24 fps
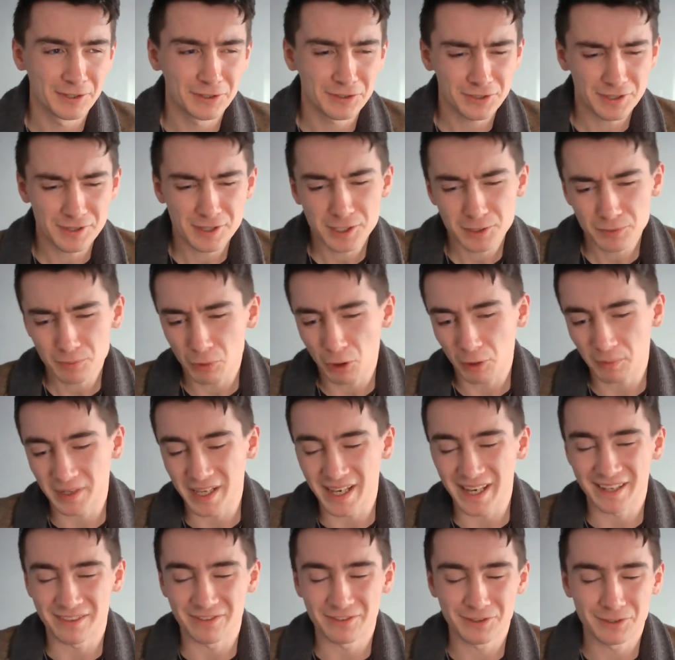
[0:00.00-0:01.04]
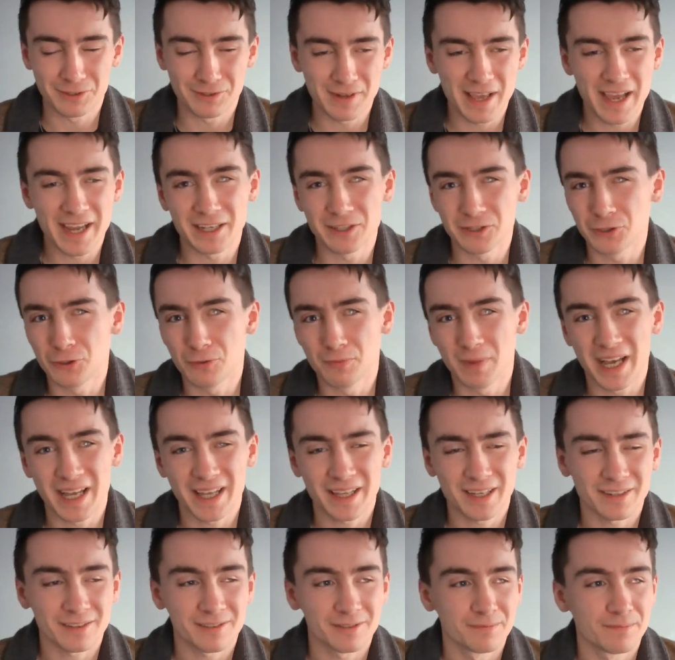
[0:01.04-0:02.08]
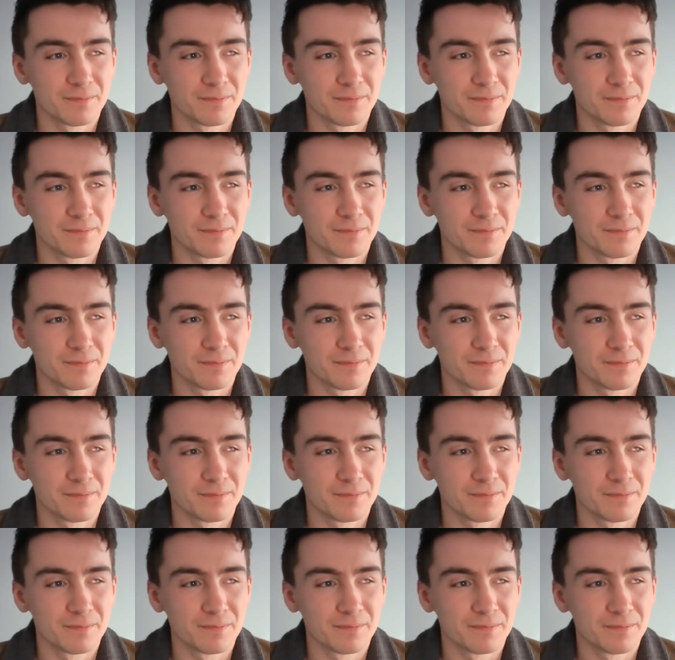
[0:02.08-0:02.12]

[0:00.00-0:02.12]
So this probably ain't too bad.